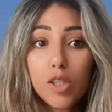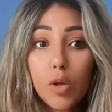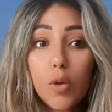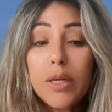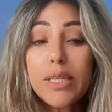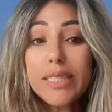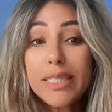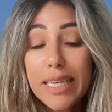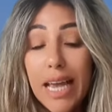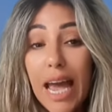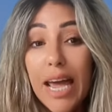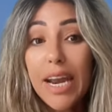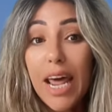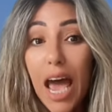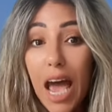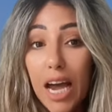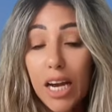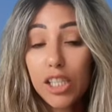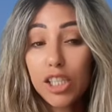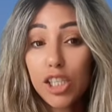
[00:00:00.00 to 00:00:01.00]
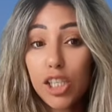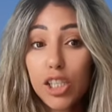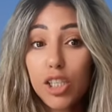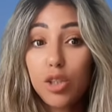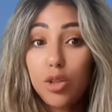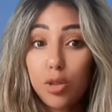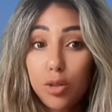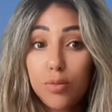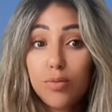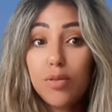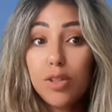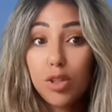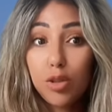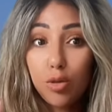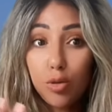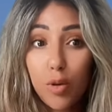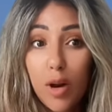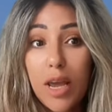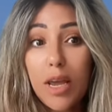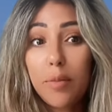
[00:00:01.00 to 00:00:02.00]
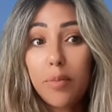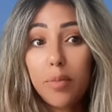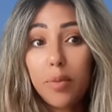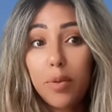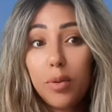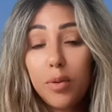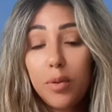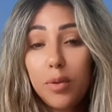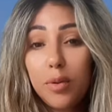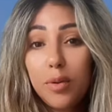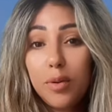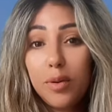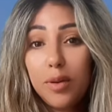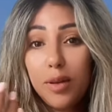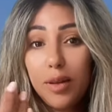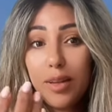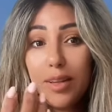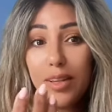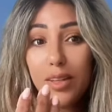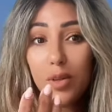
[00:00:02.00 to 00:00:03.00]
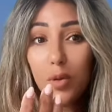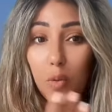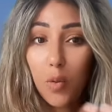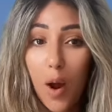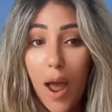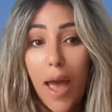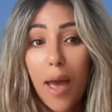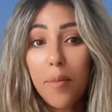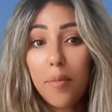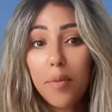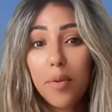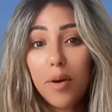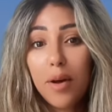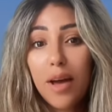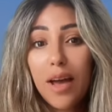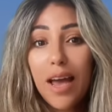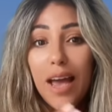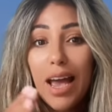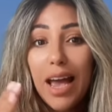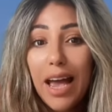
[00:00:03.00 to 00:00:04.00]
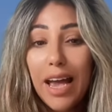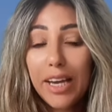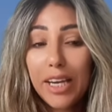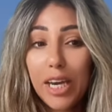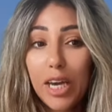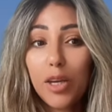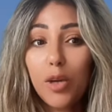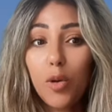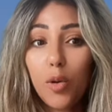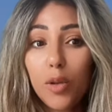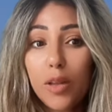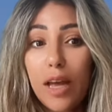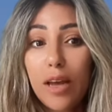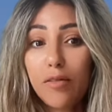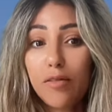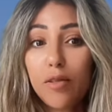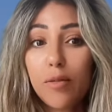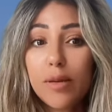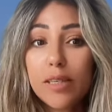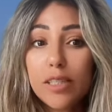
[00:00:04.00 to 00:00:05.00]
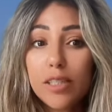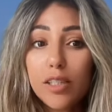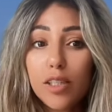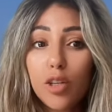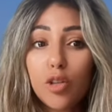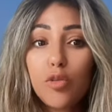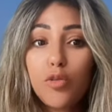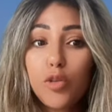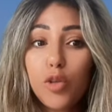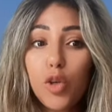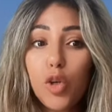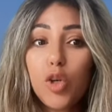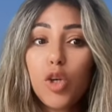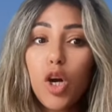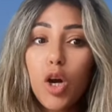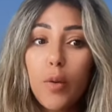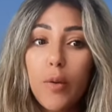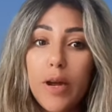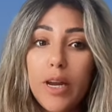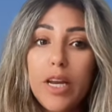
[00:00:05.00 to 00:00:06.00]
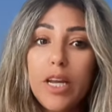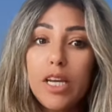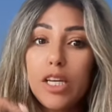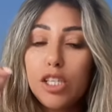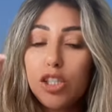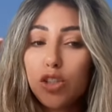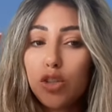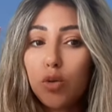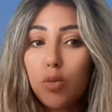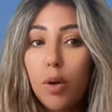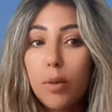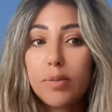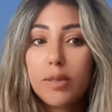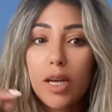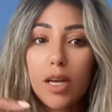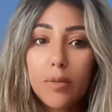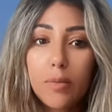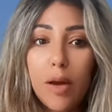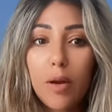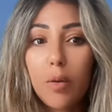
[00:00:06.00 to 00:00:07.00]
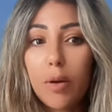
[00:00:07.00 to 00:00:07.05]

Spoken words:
So it can actually scrape the web and get you all that information instead of you going into website by